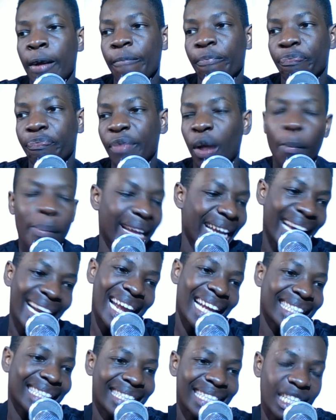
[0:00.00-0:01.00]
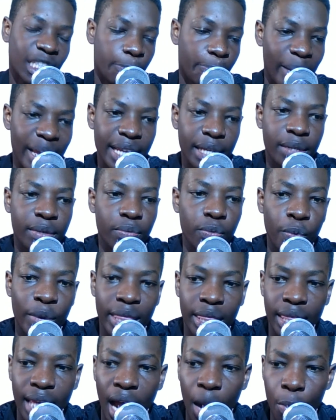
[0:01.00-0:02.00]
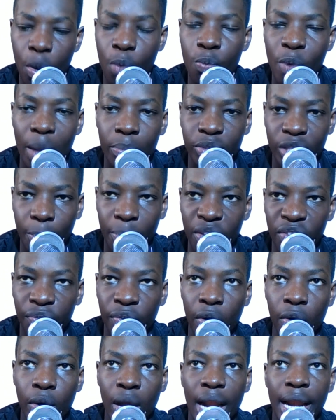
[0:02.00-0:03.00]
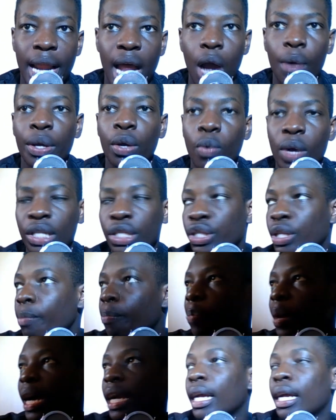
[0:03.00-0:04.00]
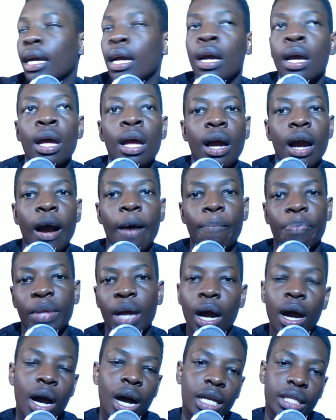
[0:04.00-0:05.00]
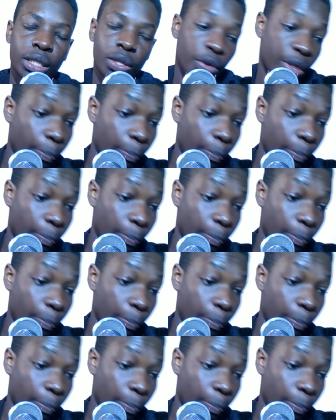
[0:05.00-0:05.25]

Now, Mikel Arteta has played with Aaron Ramsey before, and now he wants him back um, at Arsenal.